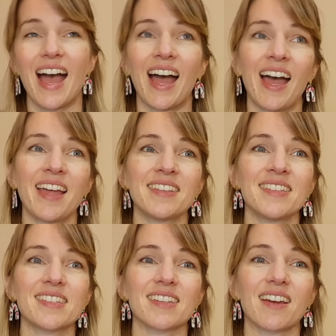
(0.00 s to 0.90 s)

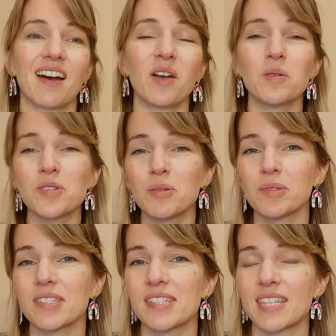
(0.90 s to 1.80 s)
And I also
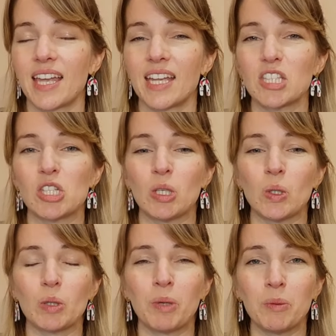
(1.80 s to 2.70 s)
want to say
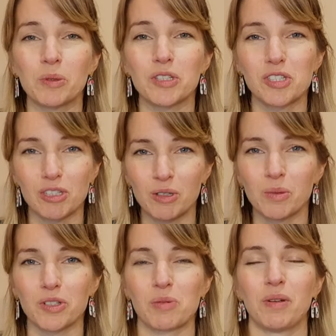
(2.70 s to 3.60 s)
to the people that do
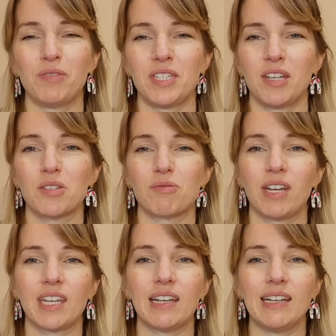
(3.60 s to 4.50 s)
watch my videos
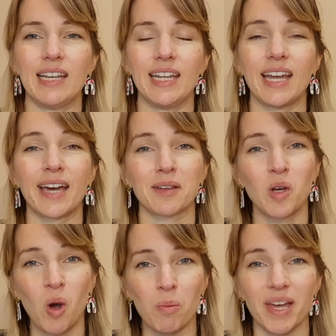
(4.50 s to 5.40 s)
regularly and
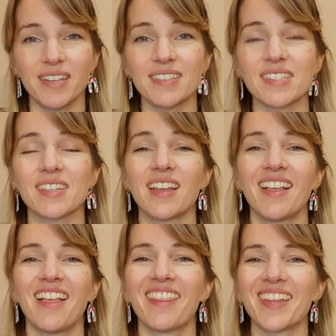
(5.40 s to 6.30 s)
comment,
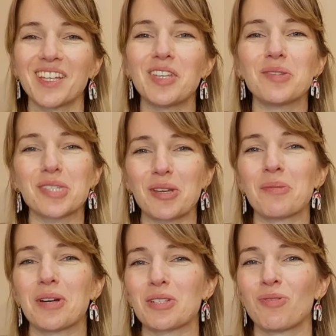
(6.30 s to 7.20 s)
thank you so
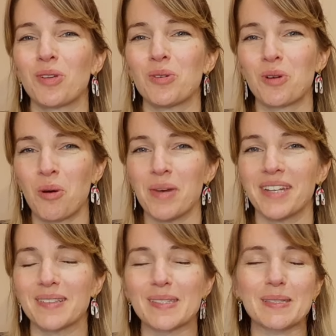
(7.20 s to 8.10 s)
much for your
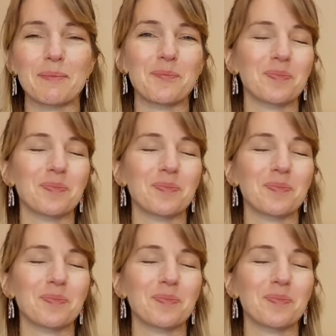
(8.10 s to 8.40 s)
comments.